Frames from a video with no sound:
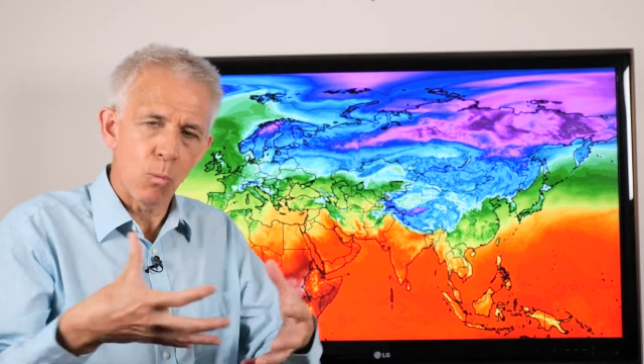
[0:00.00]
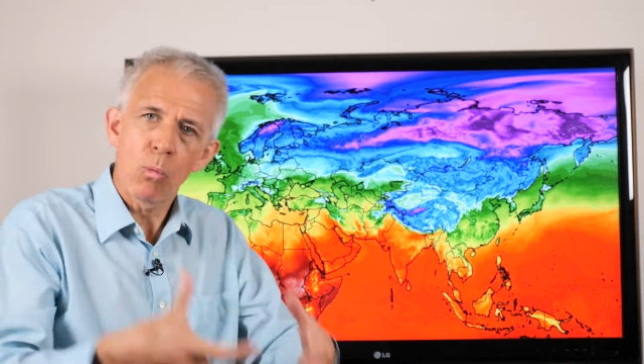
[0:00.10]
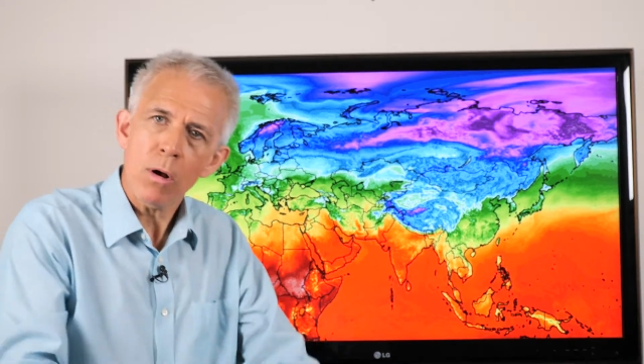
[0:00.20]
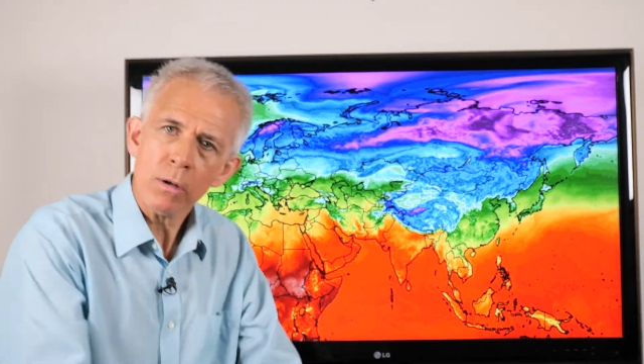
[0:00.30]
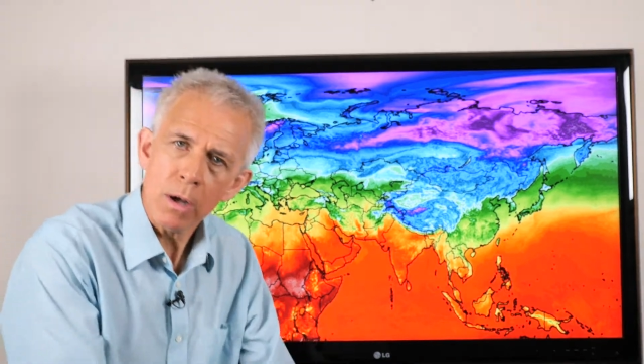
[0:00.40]

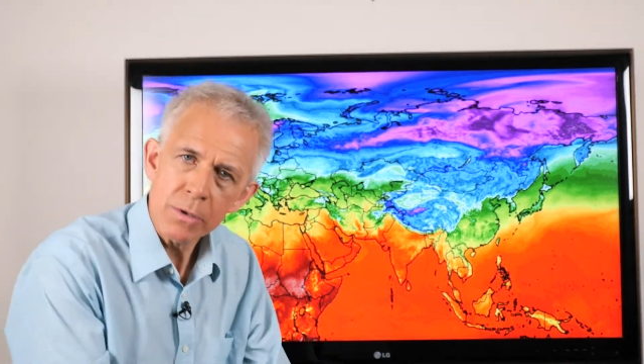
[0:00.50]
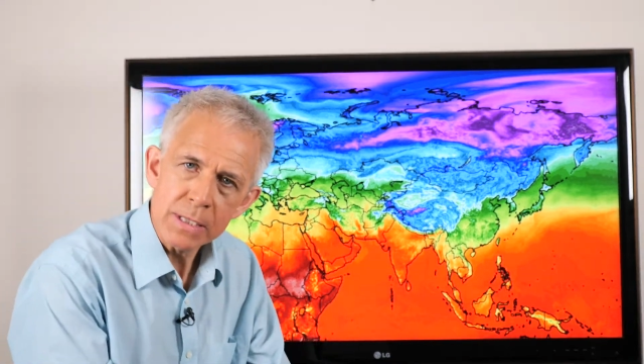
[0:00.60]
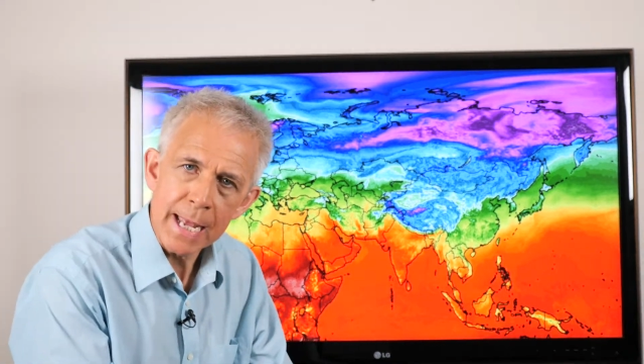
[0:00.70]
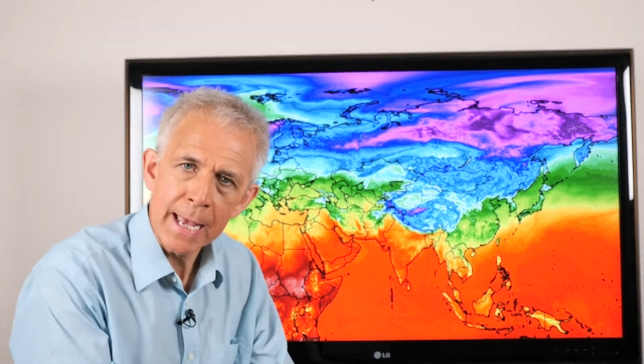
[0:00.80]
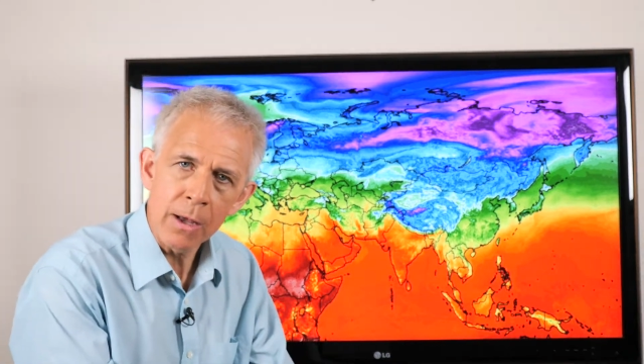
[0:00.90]
What goes
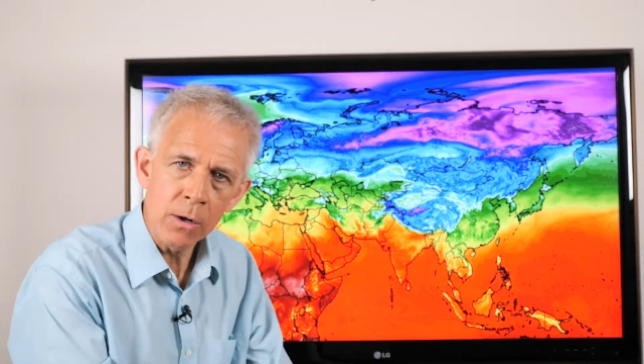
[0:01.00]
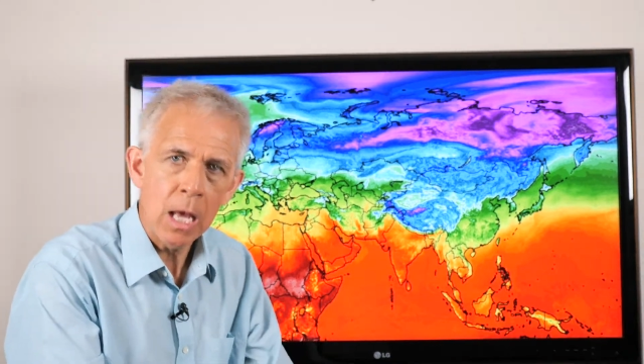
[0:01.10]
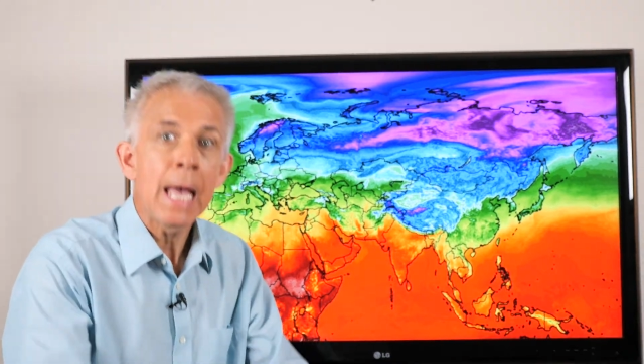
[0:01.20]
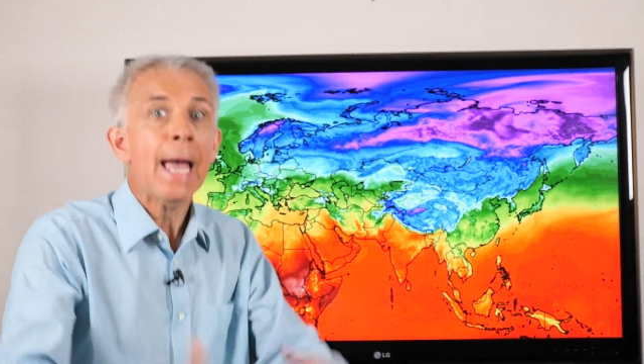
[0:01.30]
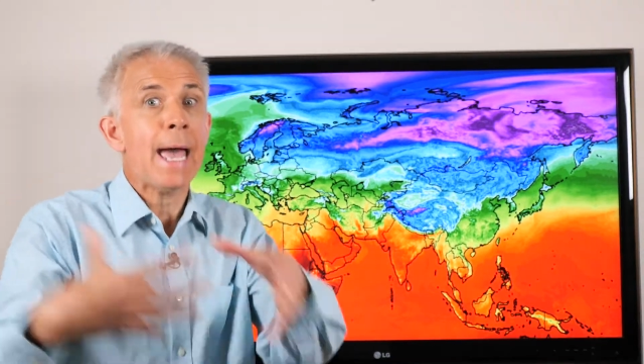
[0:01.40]
down
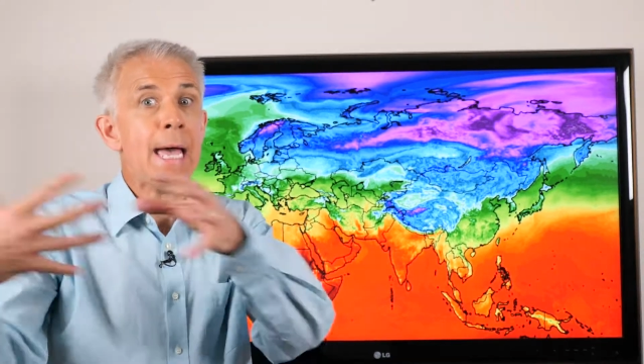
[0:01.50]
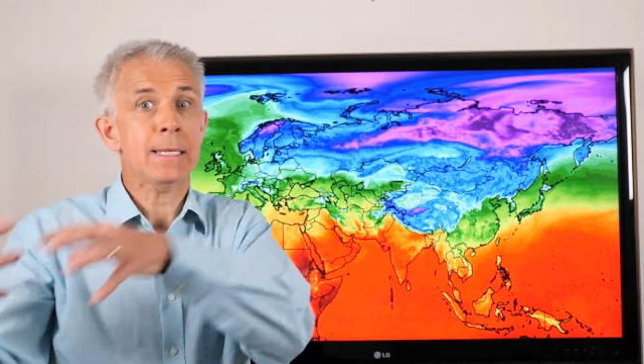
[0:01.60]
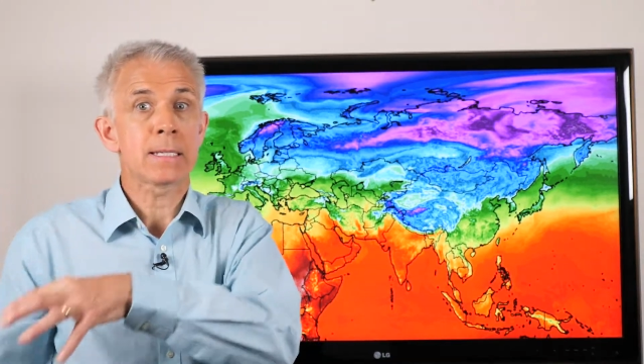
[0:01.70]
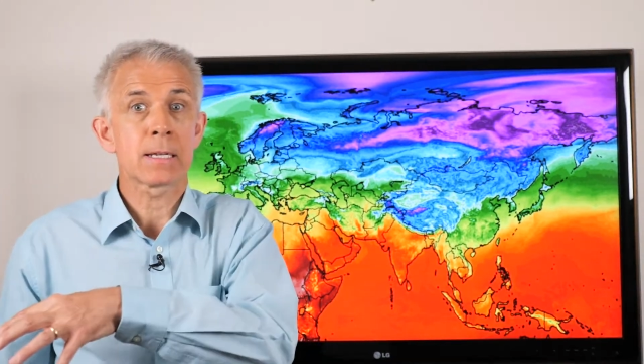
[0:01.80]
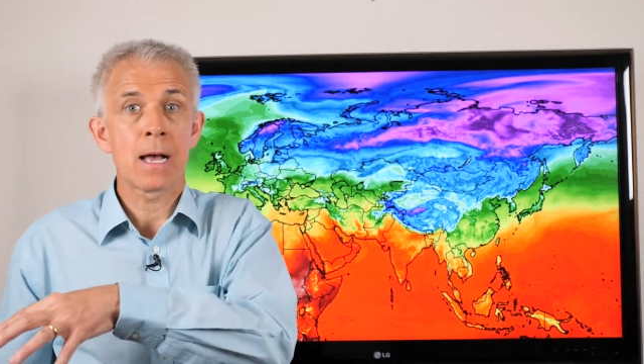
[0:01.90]

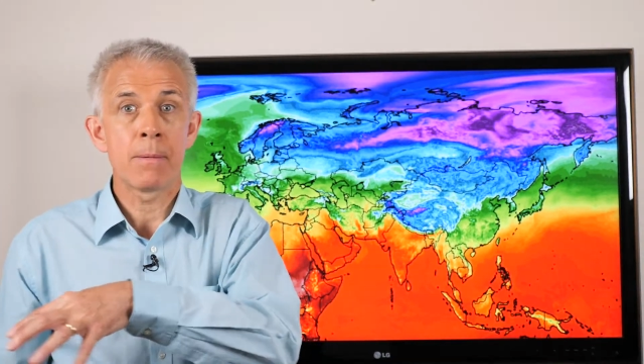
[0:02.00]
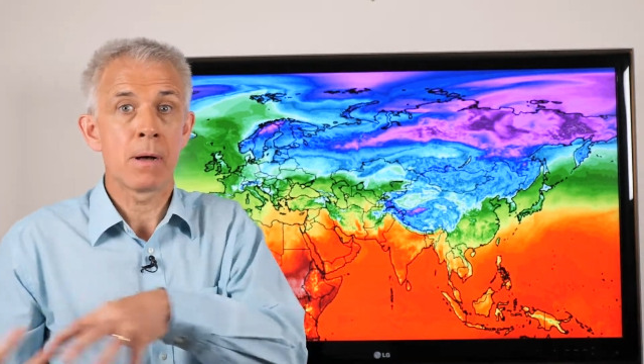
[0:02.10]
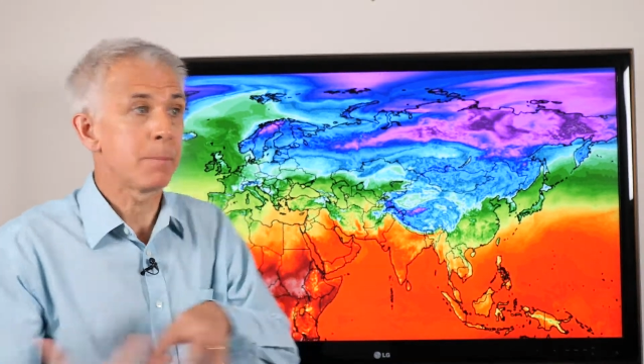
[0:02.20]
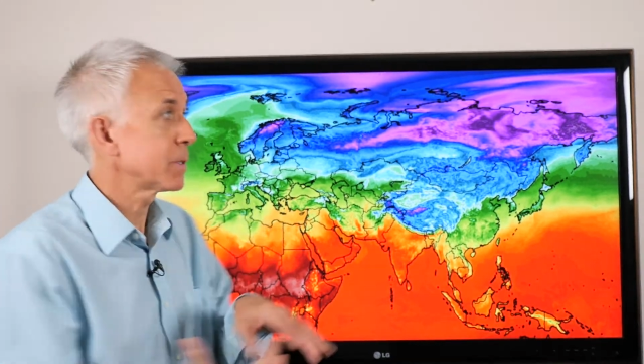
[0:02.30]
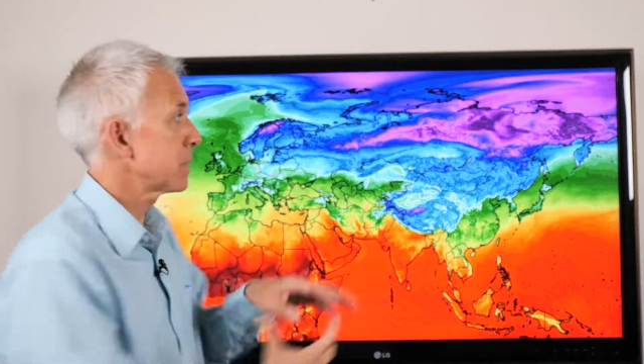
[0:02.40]
has to come
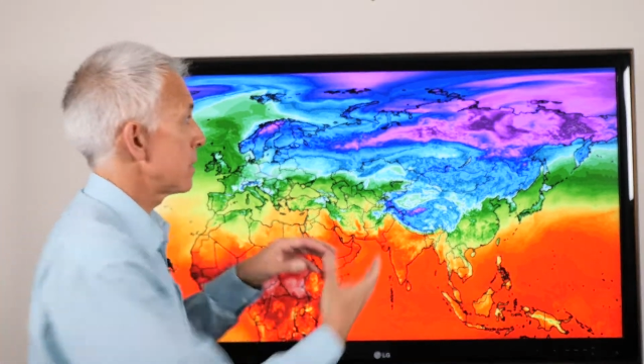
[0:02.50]
up. So